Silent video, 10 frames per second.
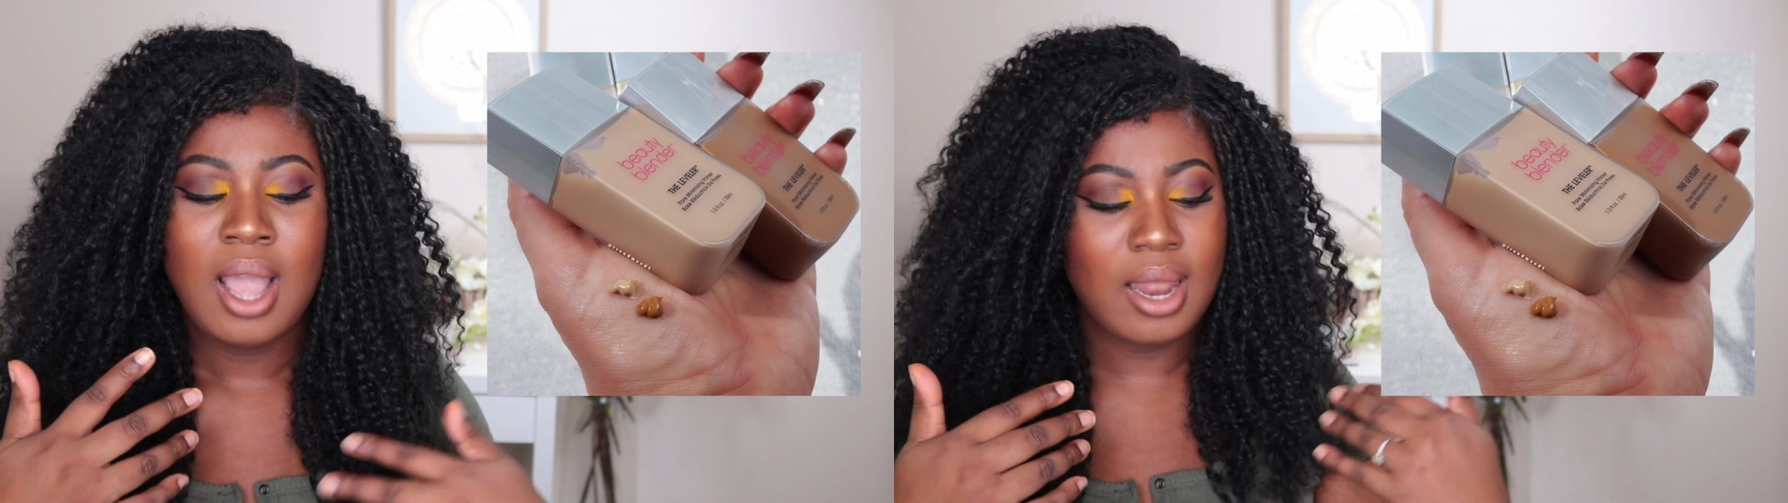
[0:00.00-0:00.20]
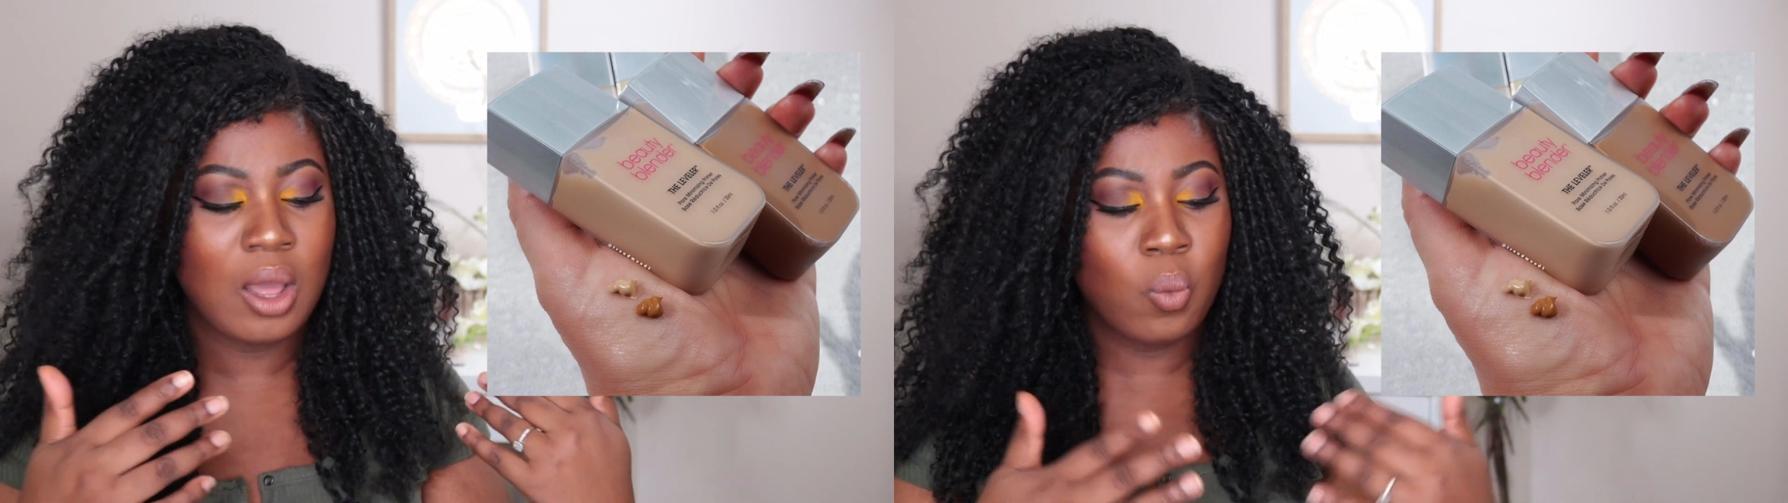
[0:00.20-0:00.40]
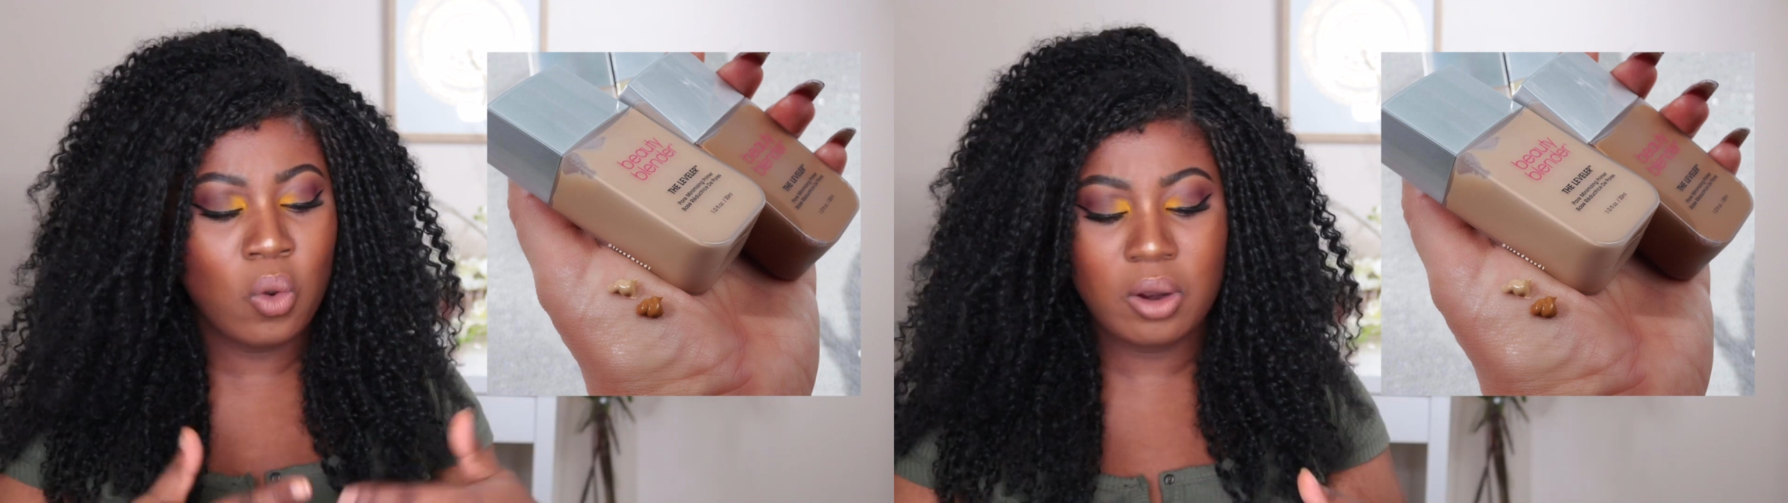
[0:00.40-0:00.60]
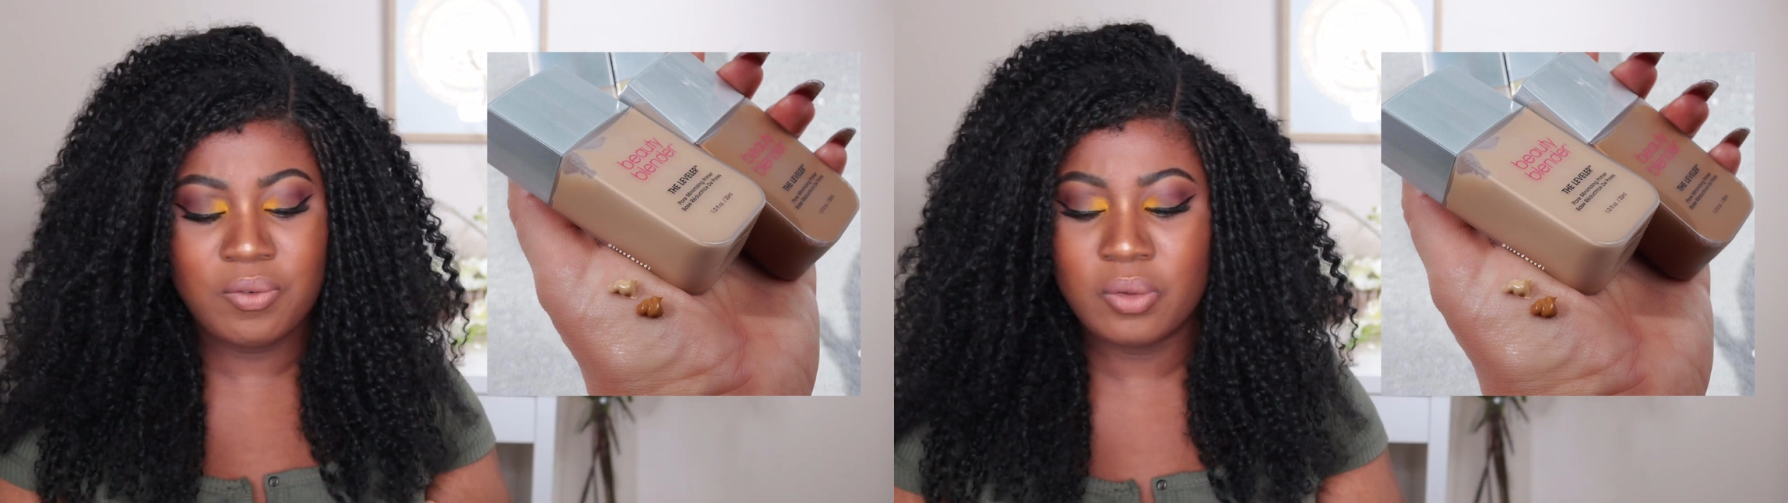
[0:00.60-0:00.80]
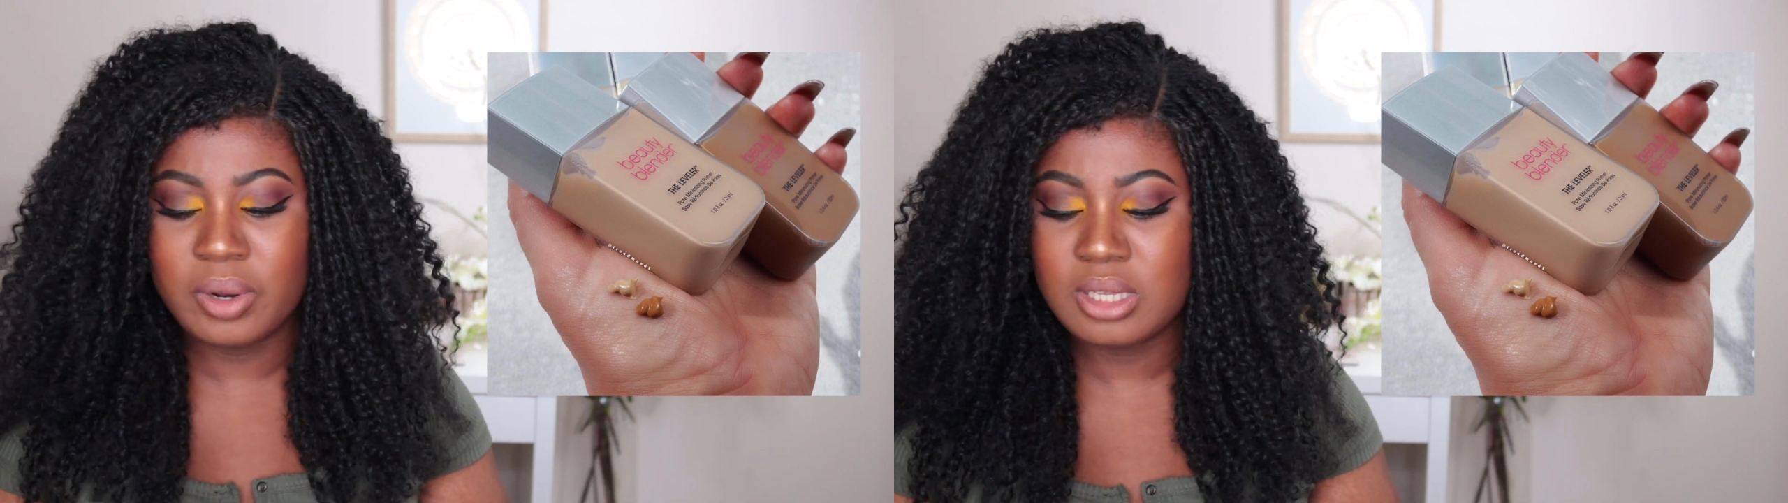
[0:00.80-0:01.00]
and I wore it
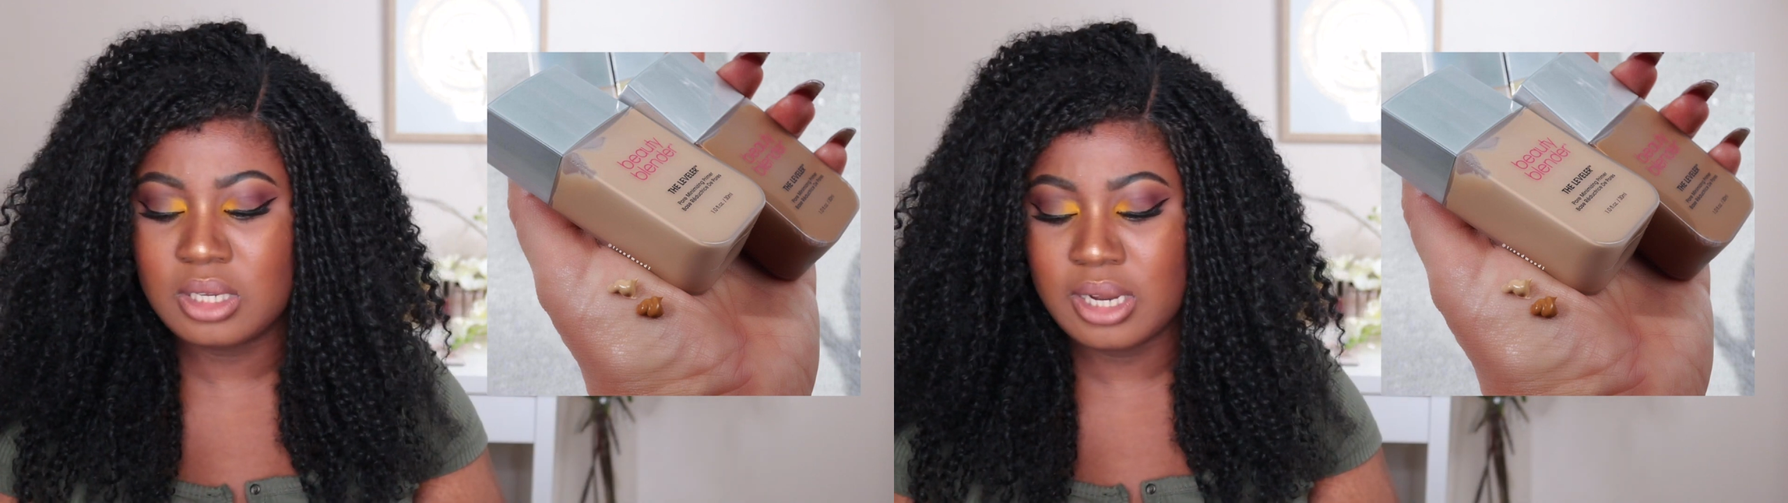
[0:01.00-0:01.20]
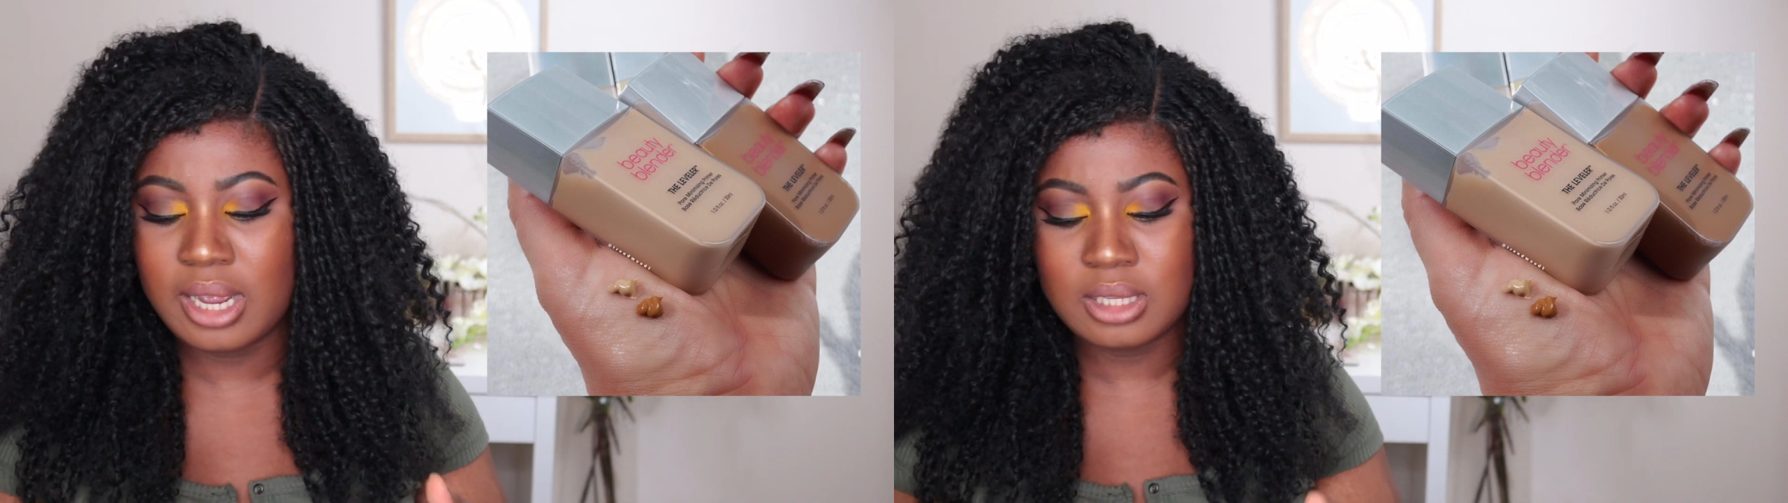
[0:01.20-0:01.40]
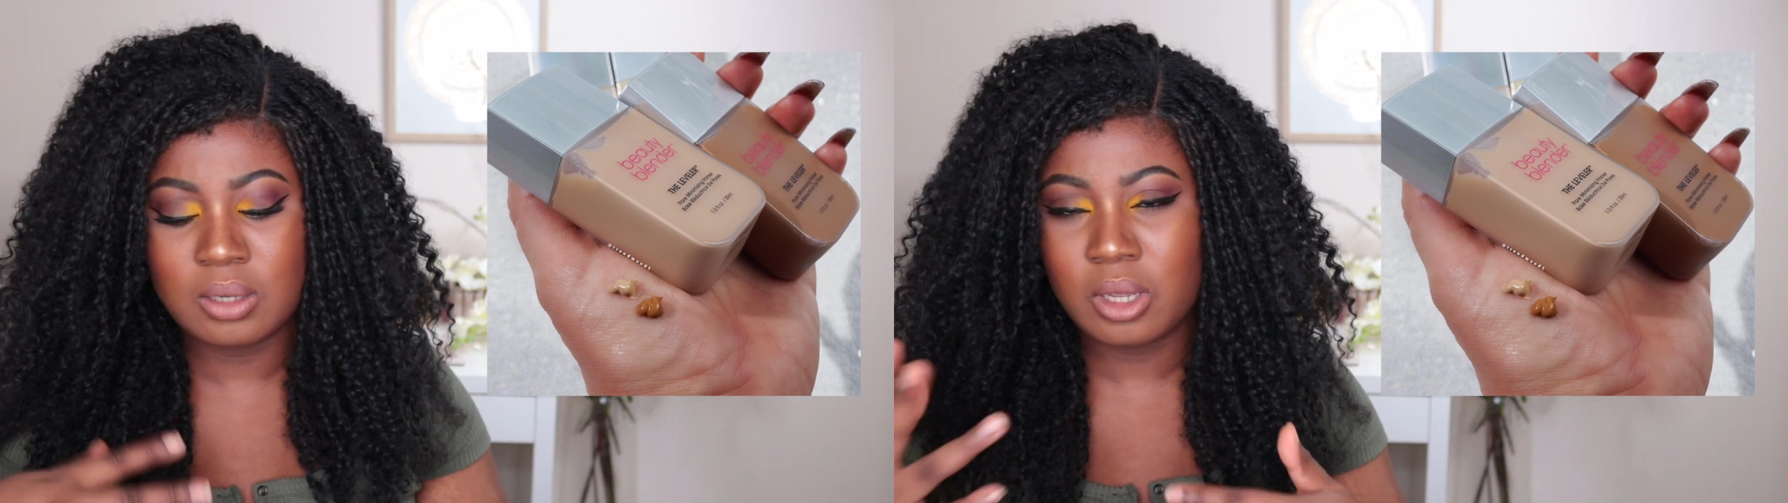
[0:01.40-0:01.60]
for the rest of the day as I